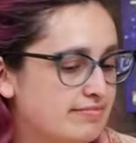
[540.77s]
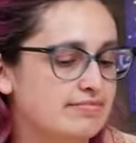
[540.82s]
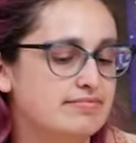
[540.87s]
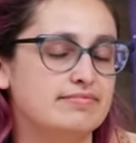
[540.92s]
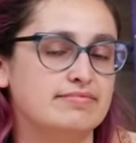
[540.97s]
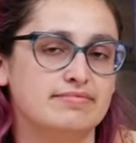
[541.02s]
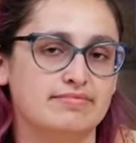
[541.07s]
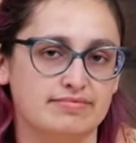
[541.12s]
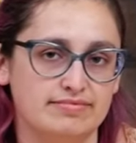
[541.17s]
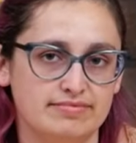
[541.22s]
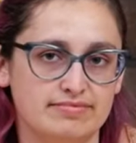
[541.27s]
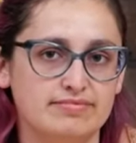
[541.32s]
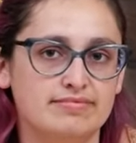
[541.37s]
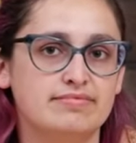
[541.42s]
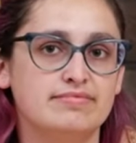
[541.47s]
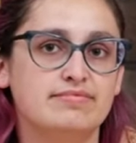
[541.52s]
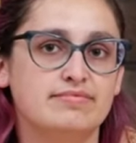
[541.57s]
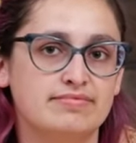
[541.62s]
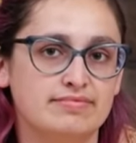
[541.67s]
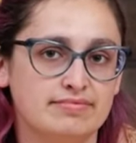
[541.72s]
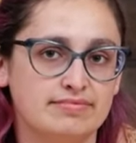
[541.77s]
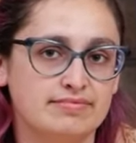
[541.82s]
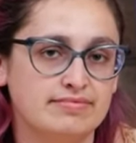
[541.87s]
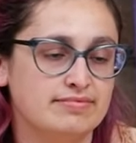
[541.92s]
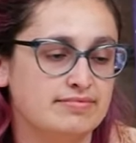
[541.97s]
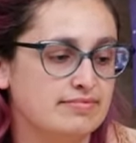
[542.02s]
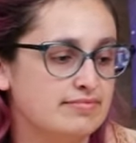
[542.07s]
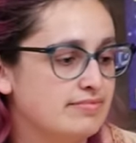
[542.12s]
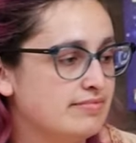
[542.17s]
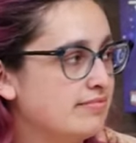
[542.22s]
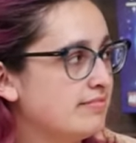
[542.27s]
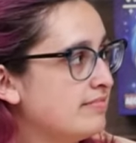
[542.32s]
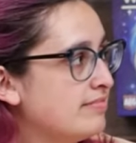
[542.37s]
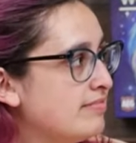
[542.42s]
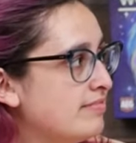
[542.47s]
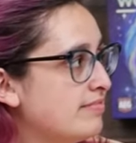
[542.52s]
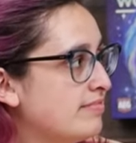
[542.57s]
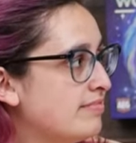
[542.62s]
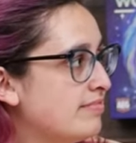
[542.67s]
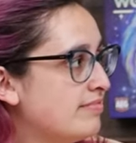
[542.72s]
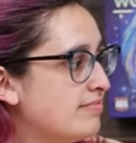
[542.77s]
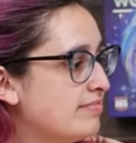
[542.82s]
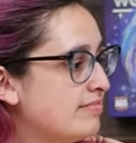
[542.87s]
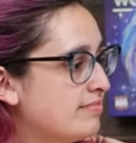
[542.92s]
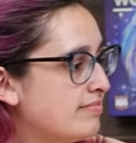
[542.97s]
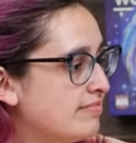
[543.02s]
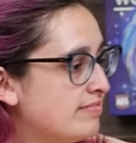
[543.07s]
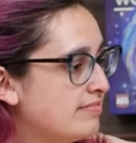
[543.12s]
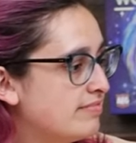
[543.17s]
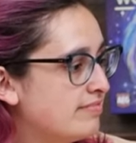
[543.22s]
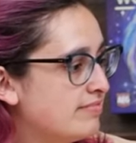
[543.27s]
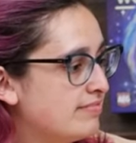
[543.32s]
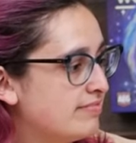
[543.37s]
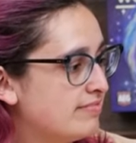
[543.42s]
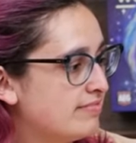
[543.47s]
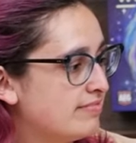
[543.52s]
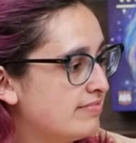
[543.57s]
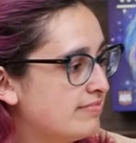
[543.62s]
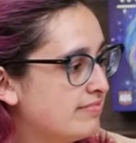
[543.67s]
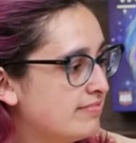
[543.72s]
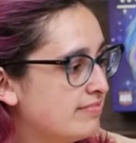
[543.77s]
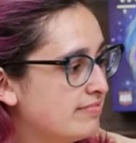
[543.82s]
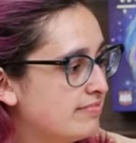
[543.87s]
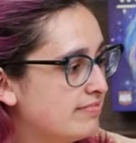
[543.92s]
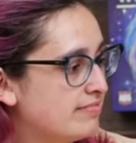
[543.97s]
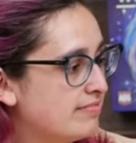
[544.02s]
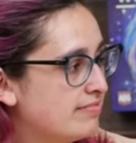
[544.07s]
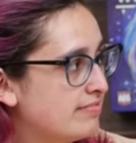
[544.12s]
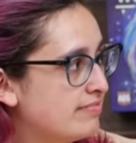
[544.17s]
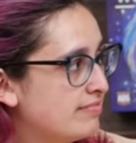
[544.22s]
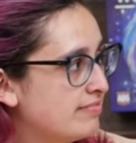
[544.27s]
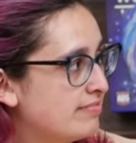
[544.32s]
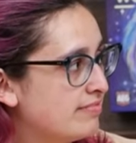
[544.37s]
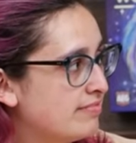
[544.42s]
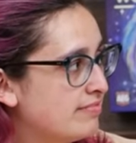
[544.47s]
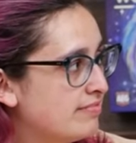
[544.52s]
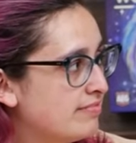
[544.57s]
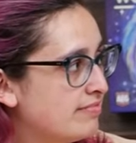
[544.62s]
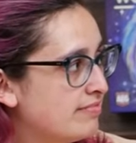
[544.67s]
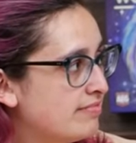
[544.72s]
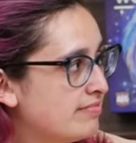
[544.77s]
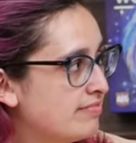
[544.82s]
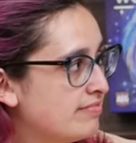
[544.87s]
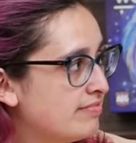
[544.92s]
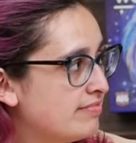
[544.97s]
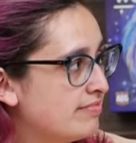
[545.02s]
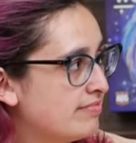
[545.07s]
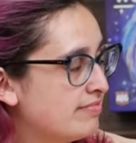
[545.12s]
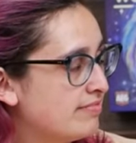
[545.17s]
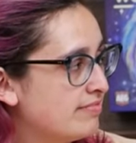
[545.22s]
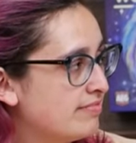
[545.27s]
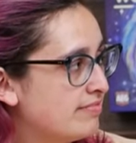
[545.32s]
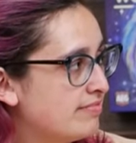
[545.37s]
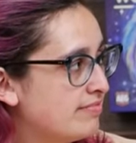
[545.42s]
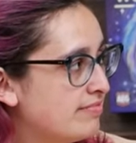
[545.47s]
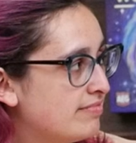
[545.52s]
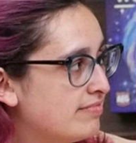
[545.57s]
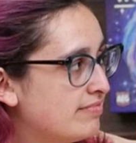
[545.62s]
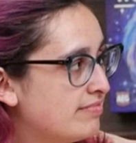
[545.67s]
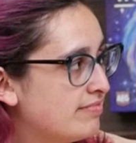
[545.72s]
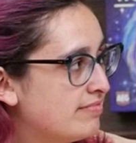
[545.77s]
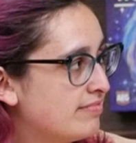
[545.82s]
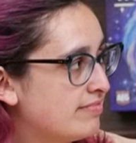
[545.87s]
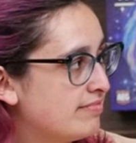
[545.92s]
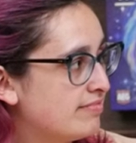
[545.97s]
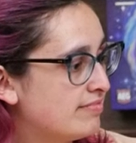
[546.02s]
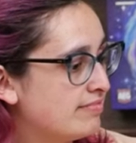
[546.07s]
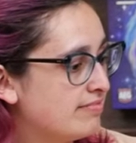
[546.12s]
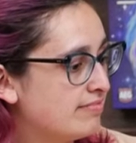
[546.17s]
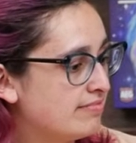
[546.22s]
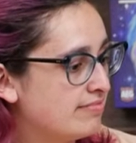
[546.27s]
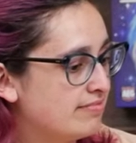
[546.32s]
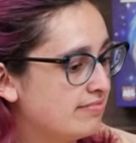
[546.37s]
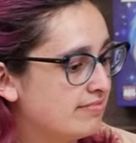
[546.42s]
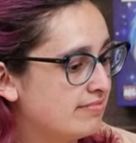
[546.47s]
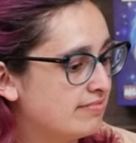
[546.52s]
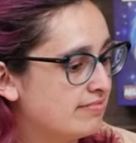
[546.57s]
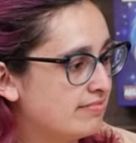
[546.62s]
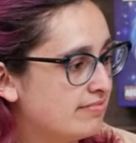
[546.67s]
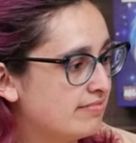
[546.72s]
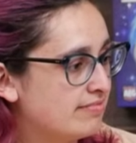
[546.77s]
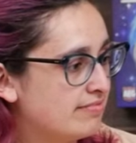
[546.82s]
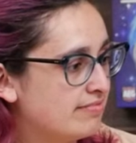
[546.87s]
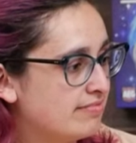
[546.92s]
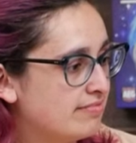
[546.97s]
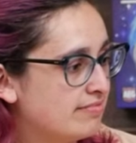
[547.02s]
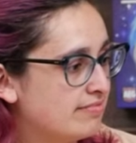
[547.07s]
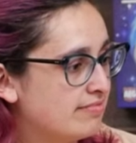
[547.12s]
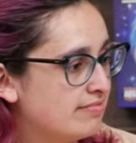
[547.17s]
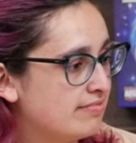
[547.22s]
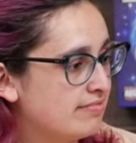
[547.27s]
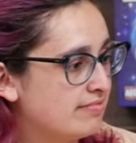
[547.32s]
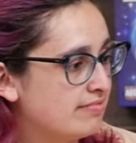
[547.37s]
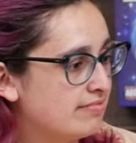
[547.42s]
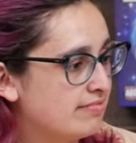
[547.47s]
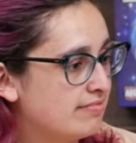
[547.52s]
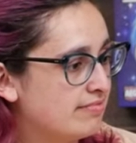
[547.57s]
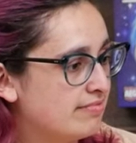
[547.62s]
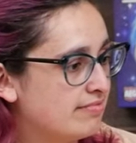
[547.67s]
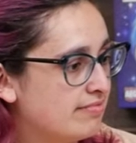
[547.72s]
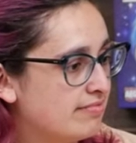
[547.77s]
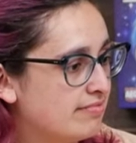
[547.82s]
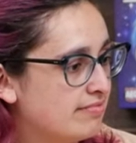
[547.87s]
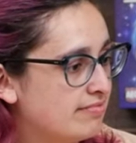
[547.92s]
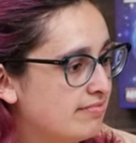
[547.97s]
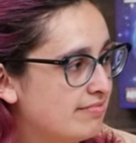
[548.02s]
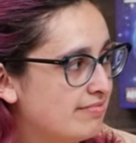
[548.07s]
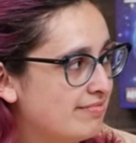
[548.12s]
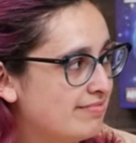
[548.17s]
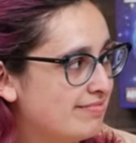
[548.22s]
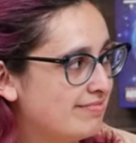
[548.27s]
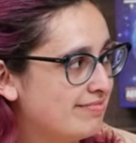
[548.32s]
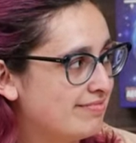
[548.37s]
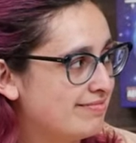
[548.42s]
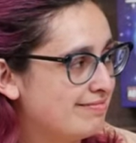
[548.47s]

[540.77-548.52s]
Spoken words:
(not speaking)